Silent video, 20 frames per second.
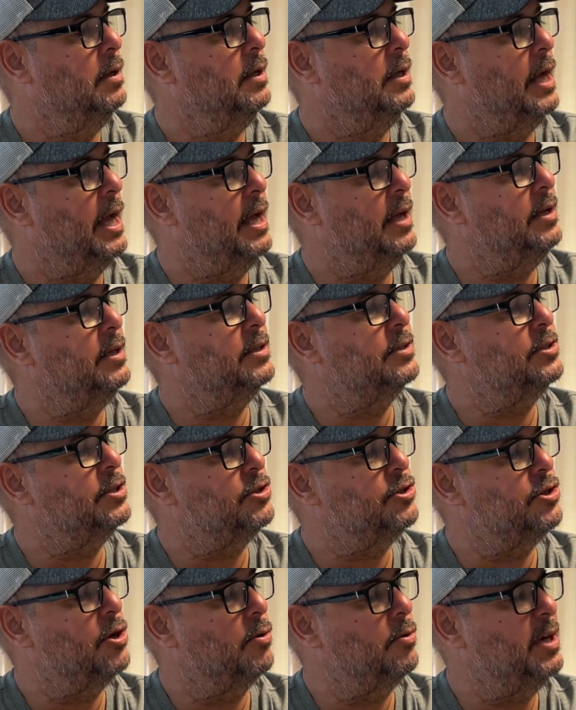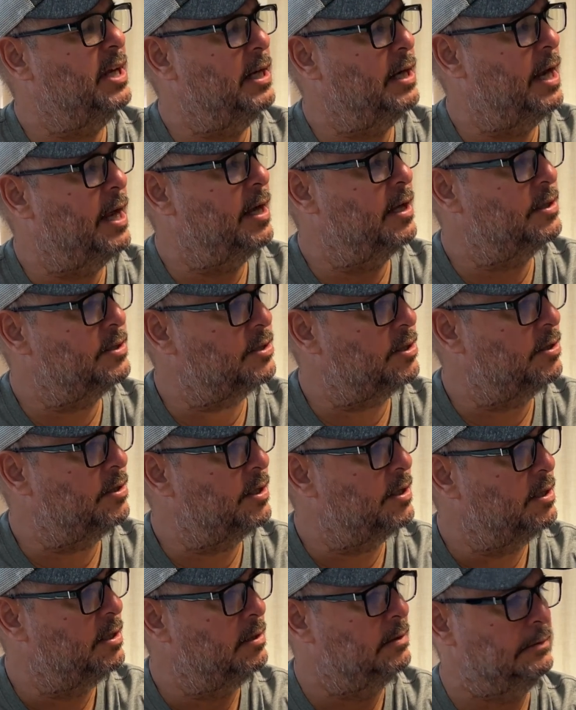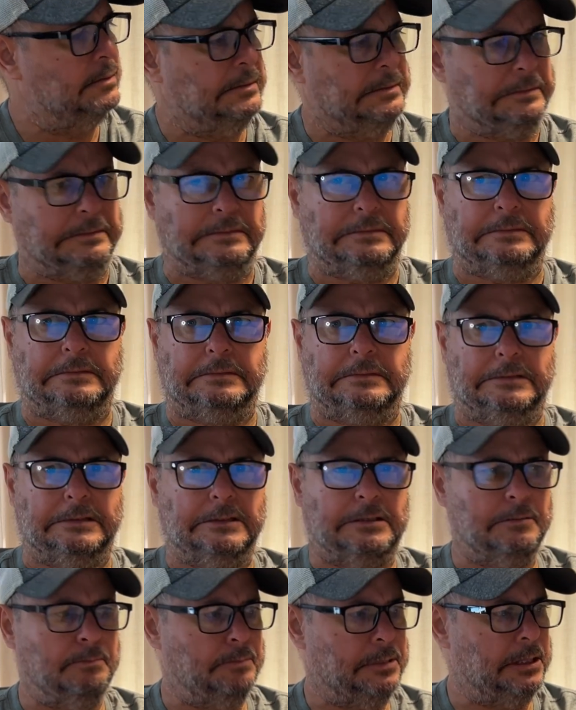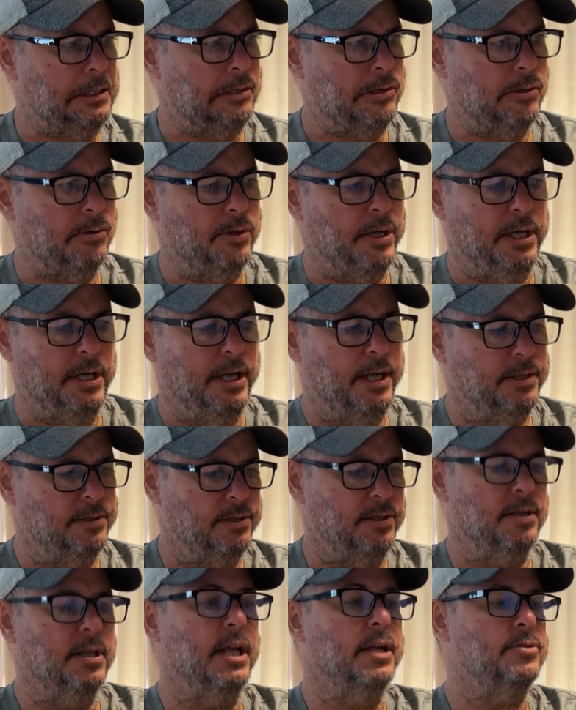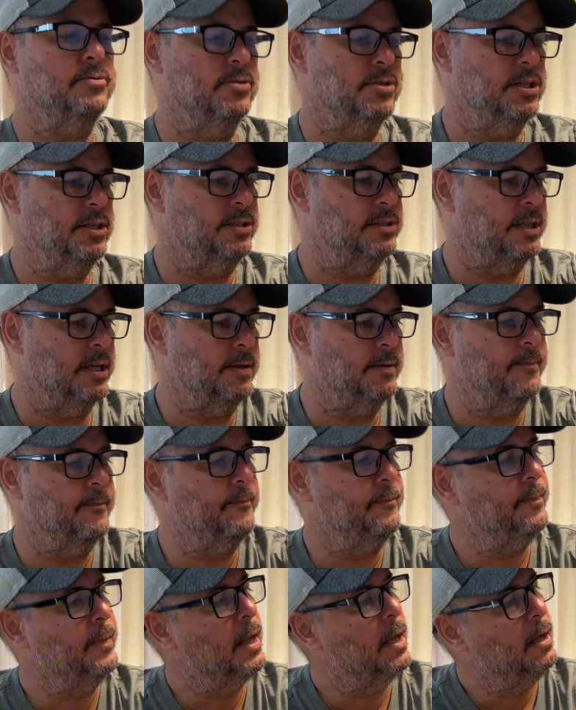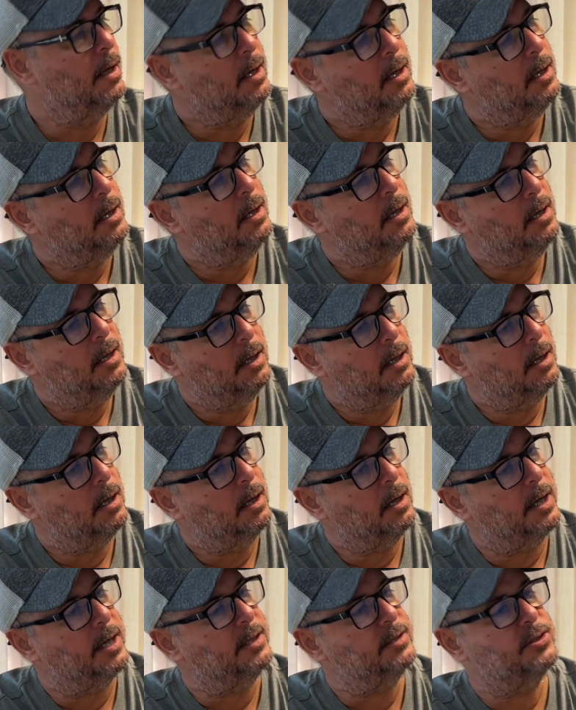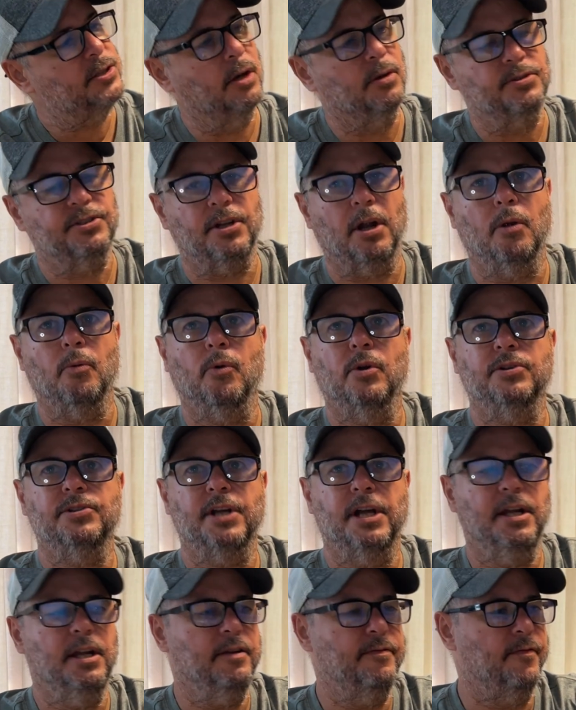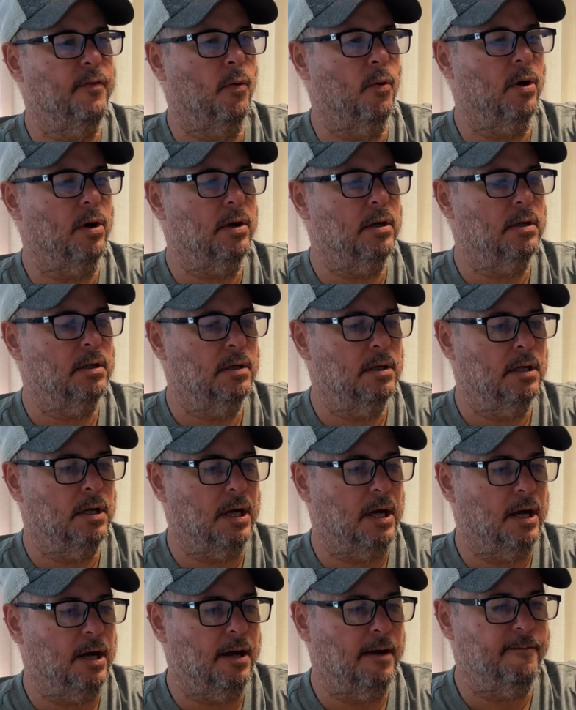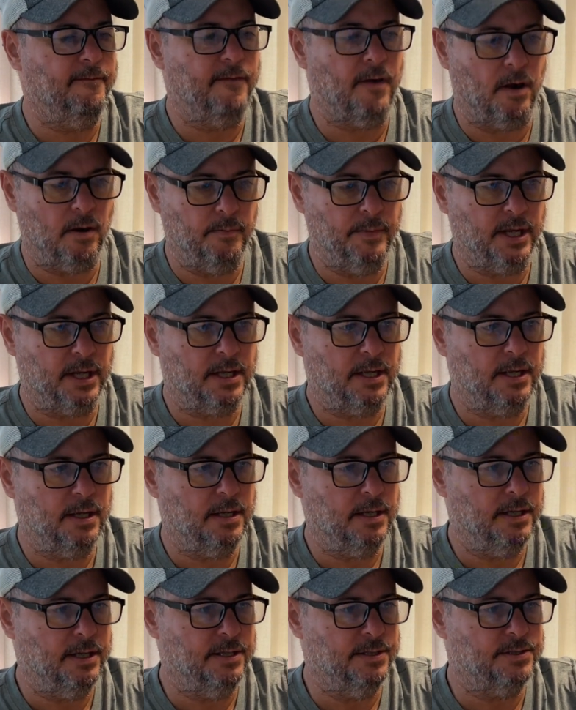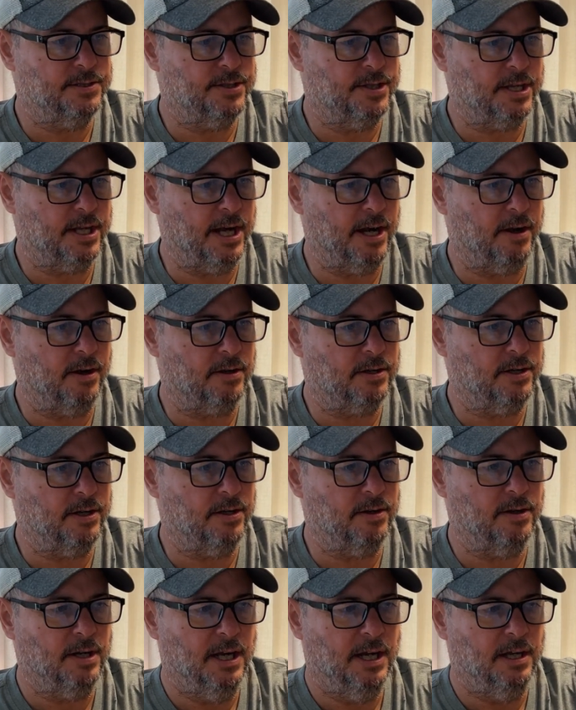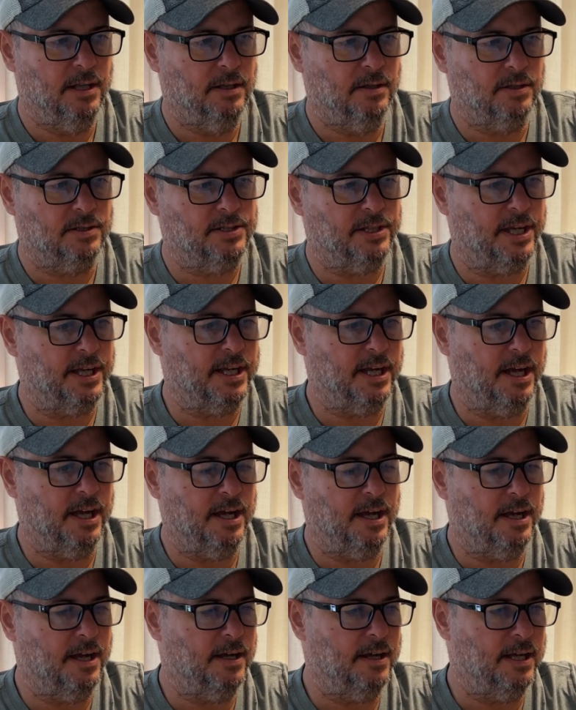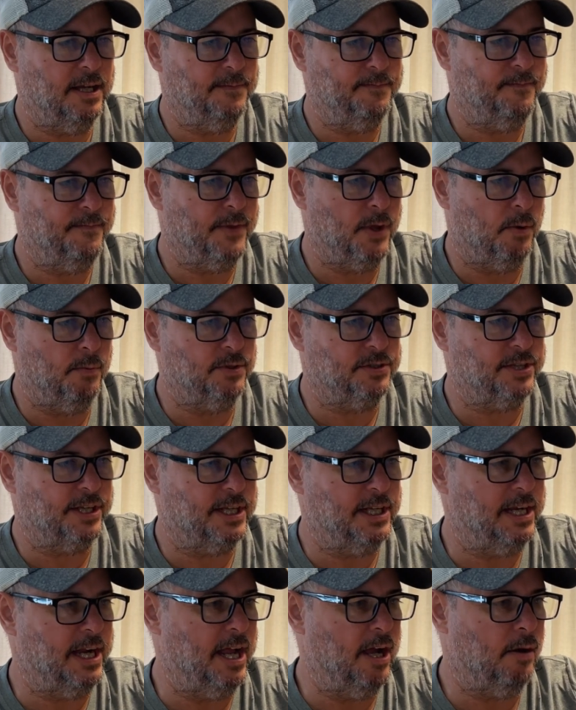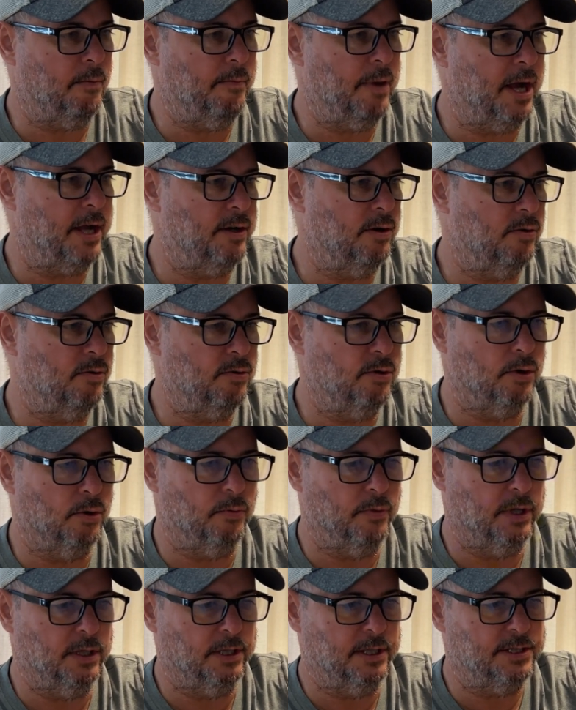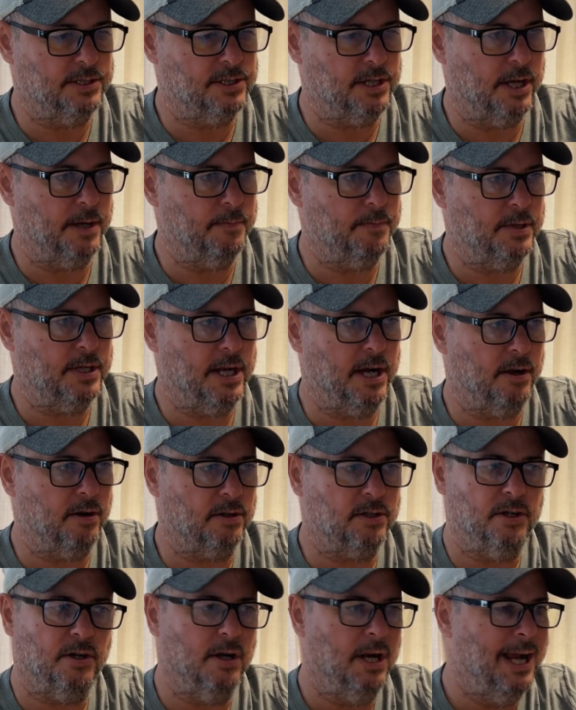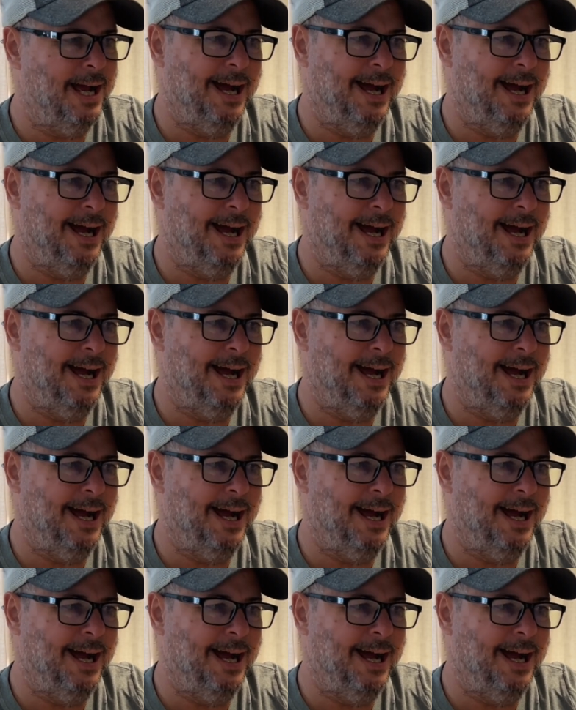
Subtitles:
And it's a choking hazard. It's a big choking hazard. That's what she said. All right, so Star Wars 84, Varmic is the character. Looks like almost like an albino gorilla type character.